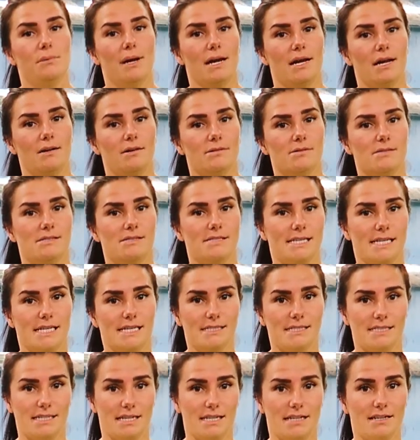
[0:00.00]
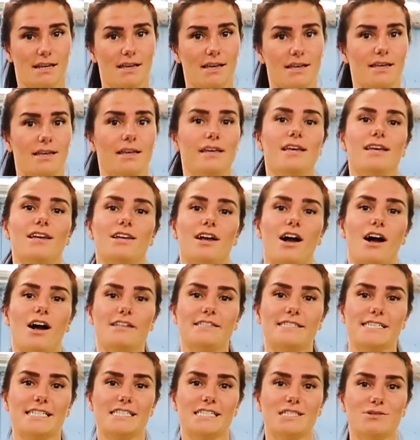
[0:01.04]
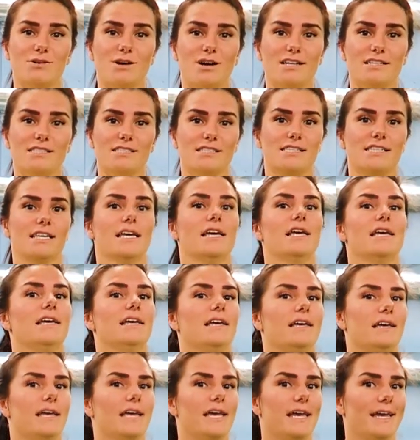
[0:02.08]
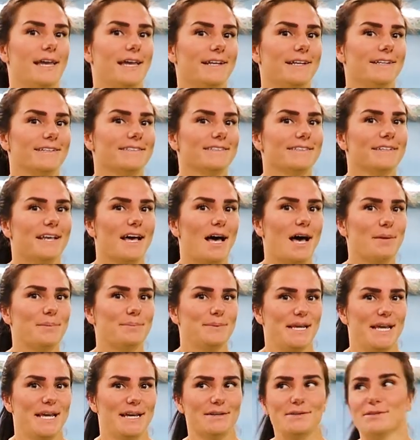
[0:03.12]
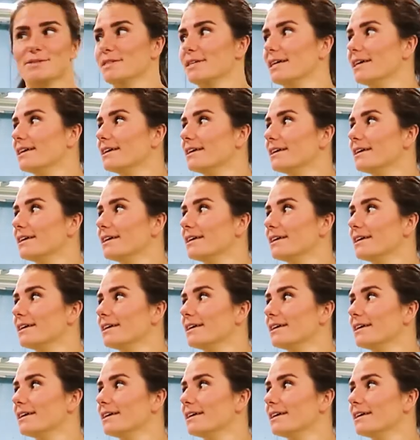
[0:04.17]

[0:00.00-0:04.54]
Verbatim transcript: rounds, sixteen Cossack squats, eight up downs.